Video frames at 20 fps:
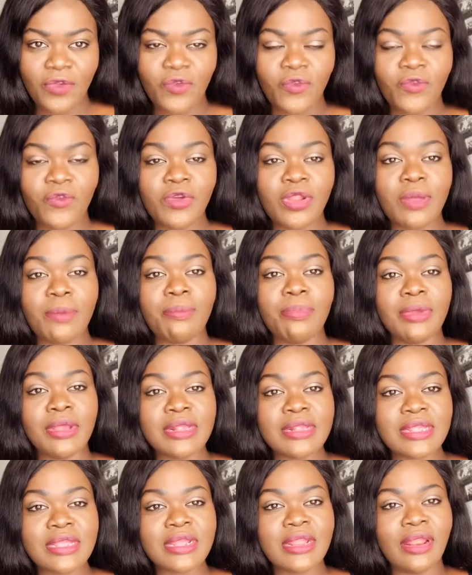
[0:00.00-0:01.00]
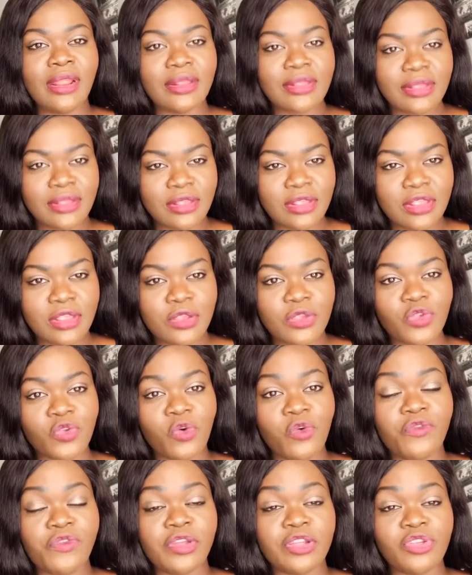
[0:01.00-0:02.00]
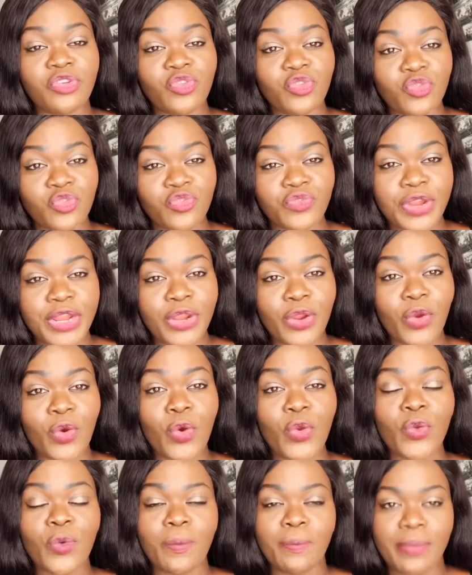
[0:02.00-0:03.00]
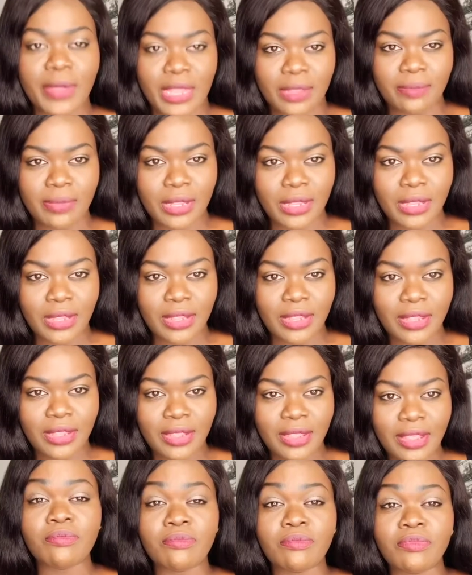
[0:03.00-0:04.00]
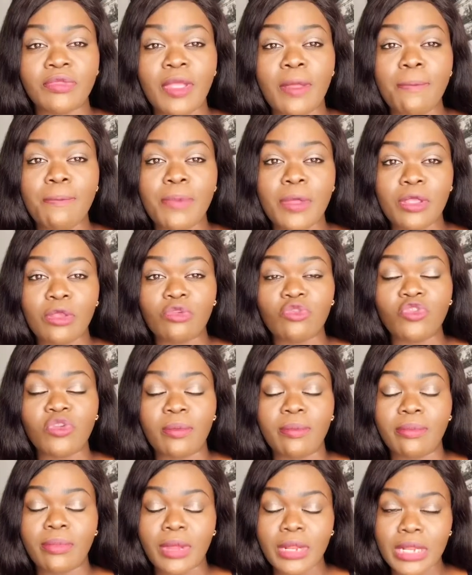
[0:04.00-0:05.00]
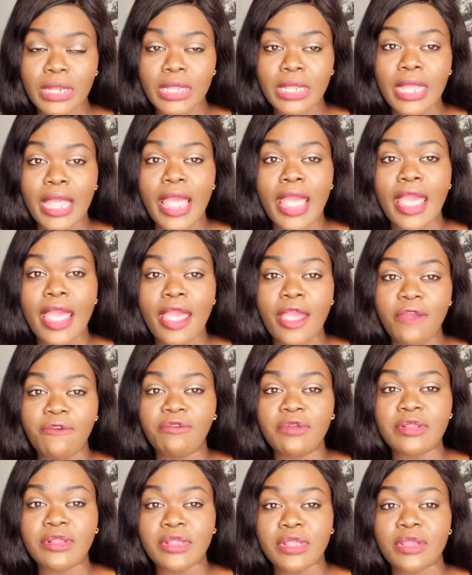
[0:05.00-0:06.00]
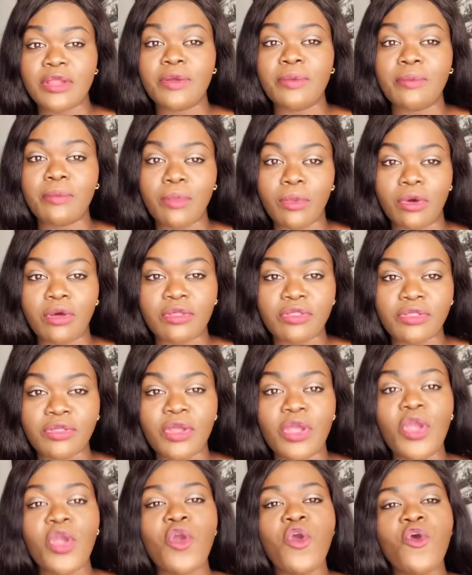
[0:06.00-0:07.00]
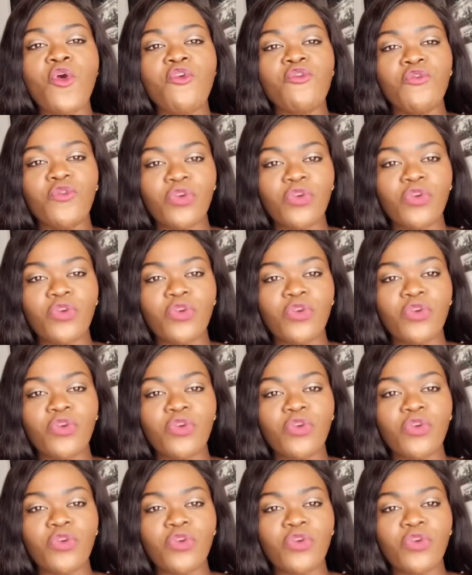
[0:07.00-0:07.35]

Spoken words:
for the basic necessities of your children or your baby. They pay you some money every single month for